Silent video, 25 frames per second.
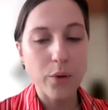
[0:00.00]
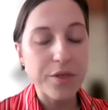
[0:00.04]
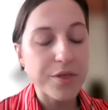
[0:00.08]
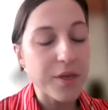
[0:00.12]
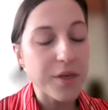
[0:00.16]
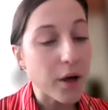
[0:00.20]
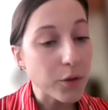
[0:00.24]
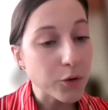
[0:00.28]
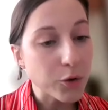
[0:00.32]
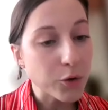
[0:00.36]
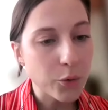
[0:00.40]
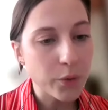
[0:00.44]

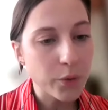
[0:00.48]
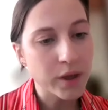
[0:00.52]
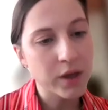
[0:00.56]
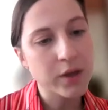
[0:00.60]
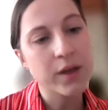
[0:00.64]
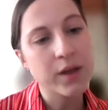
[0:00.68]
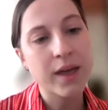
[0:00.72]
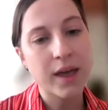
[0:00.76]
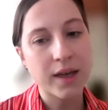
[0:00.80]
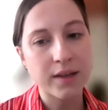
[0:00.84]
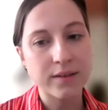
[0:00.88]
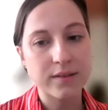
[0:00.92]
without
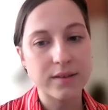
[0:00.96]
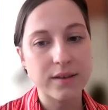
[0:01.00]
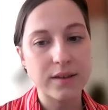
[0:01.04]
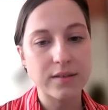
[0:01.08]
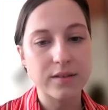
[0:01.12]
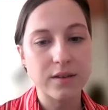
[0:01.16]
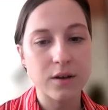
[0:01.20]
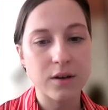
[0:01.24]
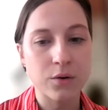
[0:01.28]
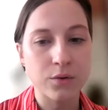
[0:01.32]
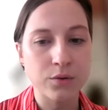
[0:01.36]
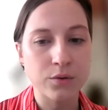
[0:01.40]
going against
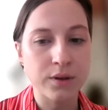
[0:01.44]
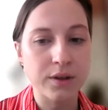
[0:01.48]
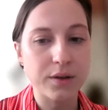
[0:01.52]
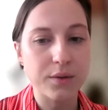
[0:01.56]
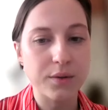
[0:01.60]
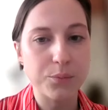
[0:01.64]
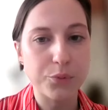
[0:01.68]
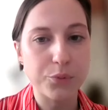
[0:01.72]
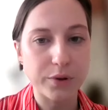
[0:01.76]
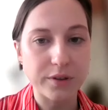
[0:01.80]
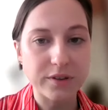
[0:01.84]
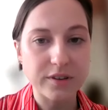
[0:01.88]
its own
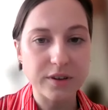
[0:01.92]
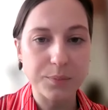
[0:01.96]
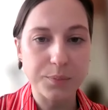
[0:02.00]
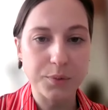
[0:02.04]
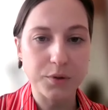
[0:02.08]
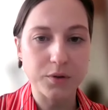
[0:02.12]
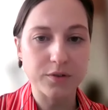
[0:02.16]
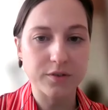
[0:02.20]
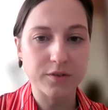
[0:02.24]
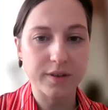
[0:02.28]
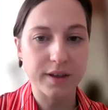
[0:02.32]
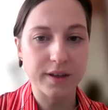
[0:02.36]

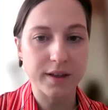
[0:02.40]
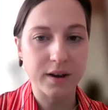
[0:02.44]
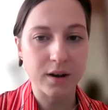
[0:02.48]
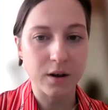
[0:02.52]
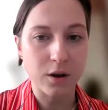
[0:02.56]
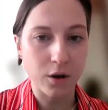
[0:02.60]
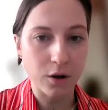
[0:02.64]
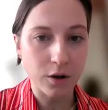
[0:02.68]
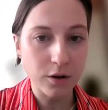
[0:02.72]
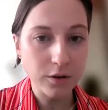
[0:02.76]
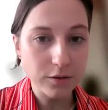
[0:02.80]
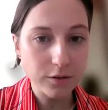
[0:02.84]
principles
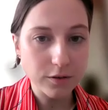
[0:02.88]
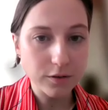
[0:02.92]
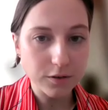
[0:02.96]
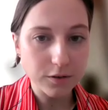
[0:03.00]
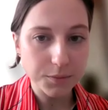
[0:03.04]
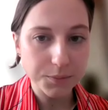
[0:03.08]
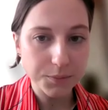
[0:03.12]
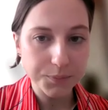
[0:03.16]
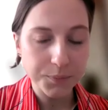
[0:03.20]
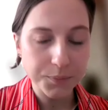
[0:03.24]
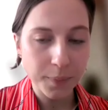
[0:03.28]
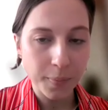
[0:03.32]
and
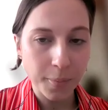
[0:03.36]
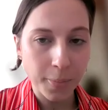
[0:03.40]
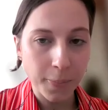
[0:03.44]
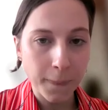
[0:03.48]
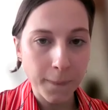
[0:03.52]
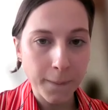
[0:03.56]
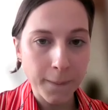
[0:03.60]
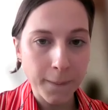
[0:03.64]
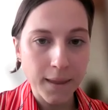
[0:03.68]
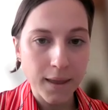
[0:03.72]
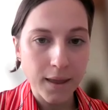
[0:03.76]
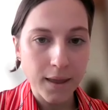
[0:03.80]
laws.
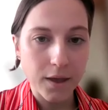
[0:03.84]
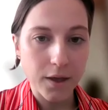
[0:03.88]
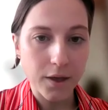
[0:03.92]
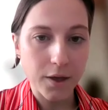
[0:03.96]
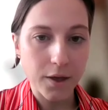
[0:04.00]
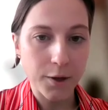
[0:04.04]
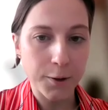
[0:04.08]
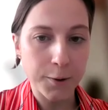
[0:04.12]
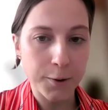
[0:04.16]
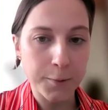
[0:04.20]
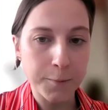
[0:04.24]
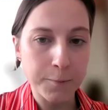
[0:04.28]

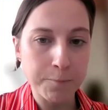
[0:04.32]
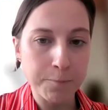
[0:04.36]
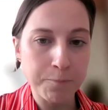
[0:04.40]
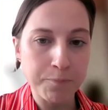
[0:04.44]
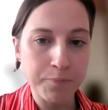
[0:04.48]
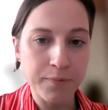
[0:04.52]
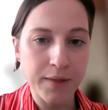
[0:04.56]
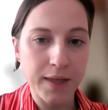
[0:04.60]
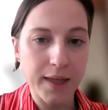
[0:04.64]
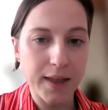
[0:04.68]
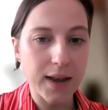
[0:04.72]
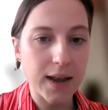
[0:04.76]

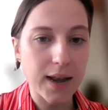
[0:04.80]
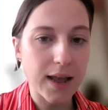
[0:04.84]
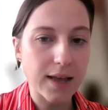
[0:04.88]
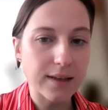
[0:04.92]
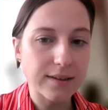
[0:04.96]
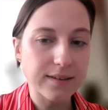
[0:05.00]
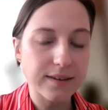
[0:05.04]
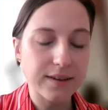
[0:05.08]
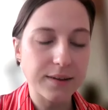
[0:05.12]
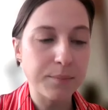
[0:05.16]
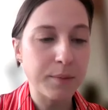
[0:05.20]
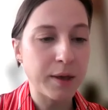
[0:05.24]
And
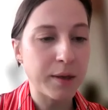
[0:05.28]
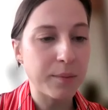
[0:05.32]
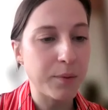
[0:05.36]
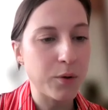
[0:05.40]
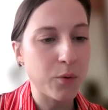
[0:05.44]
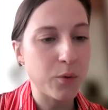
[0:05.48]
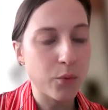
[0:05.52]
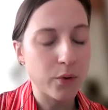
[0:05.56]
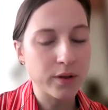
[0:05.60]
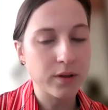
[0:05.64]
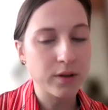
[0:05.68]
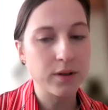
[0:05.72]
lastly,
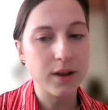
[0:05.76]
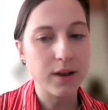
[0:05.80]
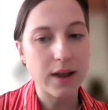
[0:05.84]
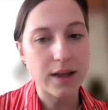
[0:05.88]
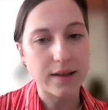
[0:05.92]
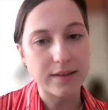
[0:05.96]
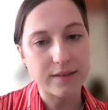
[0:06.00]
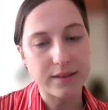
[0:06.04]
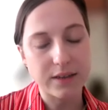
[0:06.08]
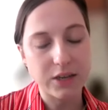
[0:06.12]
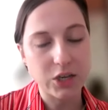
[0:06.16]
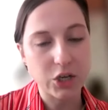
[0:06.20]
maybe one
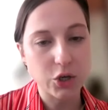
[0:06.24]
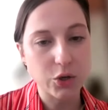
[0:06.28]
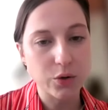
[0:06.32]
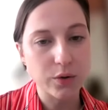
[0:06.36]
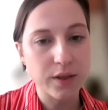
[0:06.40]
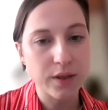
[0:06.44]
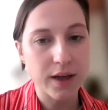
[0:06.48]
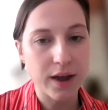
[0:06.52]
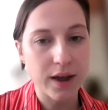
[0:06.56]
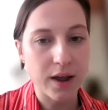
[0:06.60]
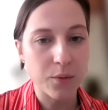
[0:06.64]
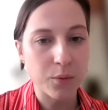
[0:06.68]
last
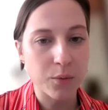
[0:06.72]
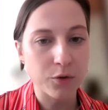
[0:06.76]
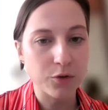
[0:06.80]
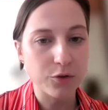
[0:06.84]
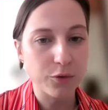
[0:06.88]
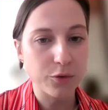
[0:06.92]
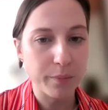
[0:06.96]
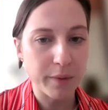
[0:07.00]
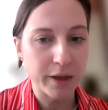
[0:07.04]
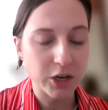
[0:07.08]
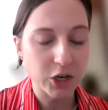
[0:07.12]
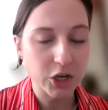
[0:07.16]
issue that I
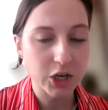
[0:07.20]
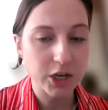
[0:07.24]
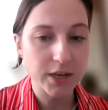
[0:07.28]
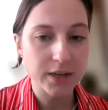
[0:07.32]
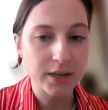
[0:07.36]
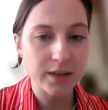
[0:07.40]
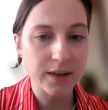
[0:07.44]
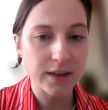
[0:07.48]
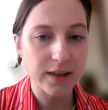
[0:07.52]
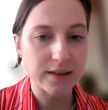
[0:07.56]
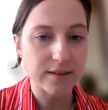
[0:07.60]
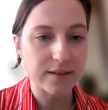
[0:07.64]
want to
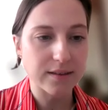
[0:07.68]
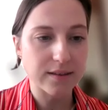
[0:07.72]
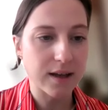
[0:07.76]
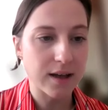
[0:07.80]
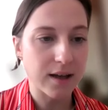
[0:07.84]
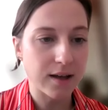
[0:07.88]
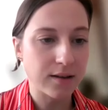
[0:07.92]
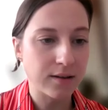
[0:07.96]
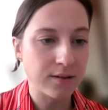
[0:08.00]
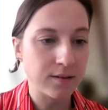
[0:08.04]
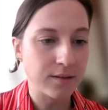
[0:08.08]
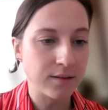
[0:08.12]
mention is
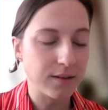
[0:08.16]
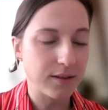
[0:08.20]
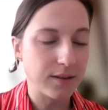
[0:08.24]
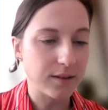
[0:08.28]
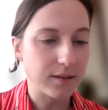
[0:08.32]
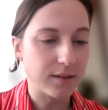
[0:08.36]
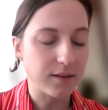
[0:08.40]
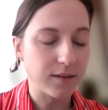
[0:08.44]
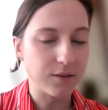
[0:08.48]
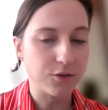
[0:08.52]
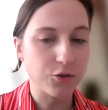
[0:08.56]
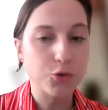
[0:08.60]
that
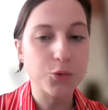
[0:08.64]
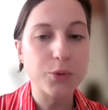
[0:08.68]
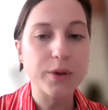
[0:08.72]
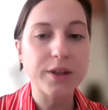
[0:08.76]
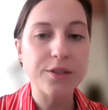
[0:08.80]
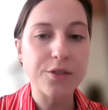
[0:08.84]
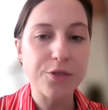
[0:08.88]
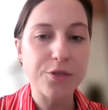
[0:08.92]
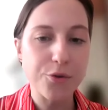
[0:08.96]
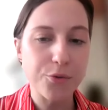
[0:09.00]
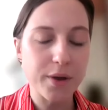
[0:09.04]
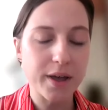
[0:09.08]
the
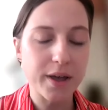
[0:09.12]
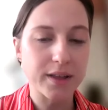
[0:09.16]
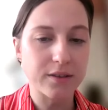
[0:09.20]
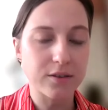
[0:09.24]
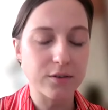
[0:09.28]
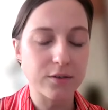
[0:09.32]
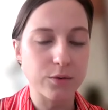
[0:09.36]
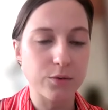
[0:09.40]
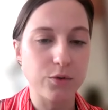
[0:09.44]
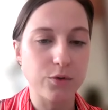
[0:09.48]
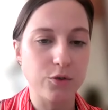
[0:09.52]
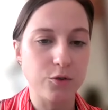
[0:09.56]
twin
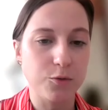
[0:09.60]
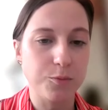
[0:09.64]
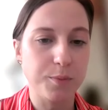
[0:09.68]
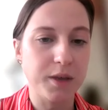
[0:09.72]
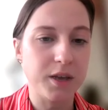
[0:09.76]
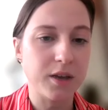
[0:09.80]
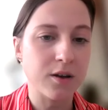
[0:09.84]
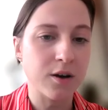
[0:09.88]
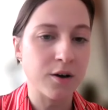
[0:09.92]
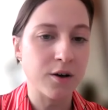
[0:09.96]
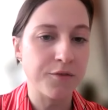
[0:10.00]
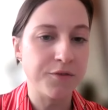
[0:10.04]
threat, so to
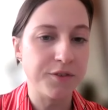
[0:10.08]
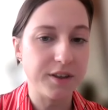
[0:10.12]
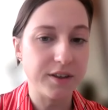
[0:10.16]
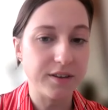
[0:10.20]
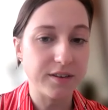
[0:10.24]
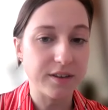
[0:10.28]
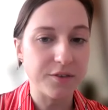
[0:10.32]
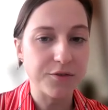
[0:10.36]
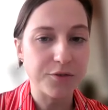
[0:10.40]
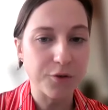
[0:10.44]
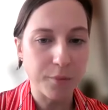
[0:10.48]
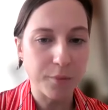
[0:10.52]
speak, of
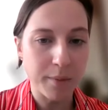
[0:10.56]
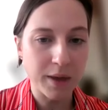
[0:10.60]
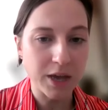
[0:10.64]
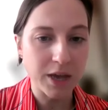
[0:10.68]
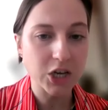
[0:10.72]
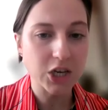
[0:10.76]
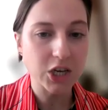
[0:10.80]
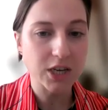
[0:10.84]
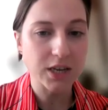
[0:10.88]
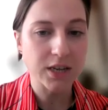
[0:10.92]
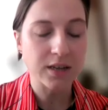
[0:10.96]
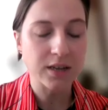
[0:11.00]

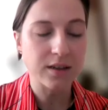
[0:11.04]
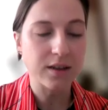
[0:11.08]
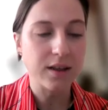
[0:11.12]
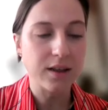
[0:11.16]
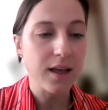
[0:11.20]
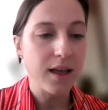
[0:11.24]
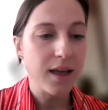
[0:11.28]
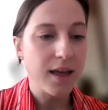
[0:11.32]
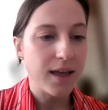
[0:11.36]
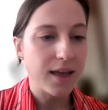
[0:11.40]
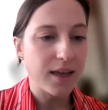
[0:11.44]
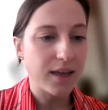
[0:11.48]
disinformation
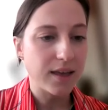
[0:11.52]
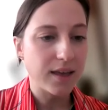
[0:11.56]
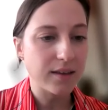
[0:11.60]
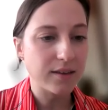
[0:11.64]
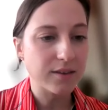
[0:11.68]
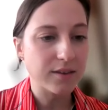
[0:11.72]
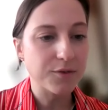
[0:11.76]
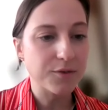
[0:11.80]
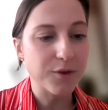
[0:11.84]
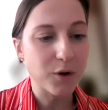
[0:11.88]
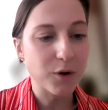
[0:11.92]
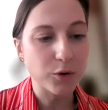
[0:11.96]

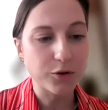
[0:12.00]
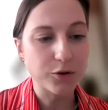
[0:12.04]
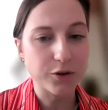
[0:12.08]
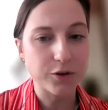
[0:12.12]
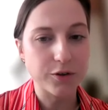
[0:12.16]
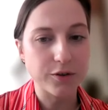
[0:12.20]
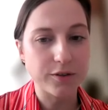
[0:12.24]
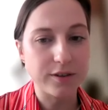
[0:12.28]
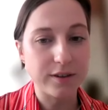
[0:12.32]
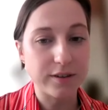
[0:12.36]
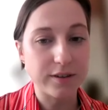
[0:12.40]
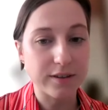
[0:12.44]
is
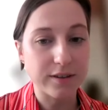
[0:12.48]
voter